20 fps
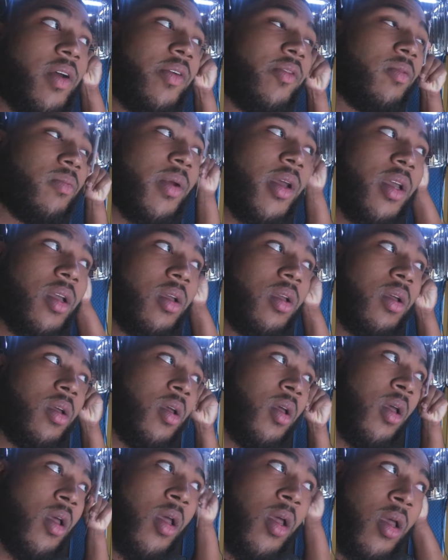ever made,
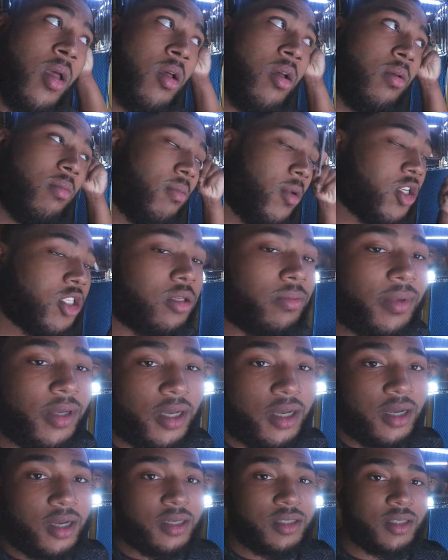mostly
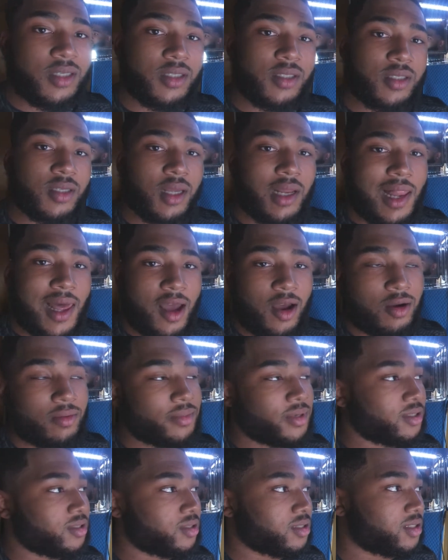because it's allowed
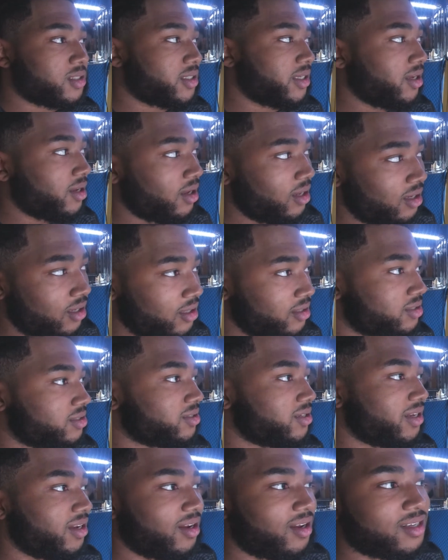me to see
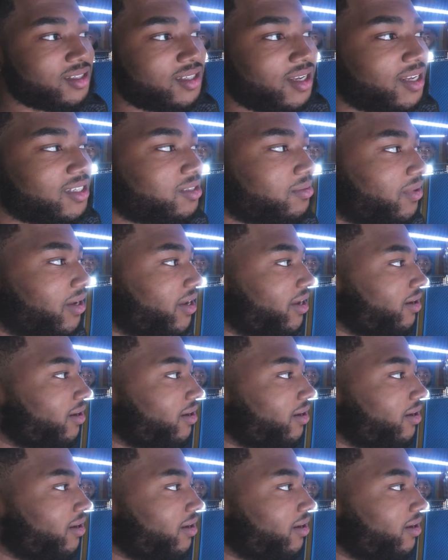literally all sides of my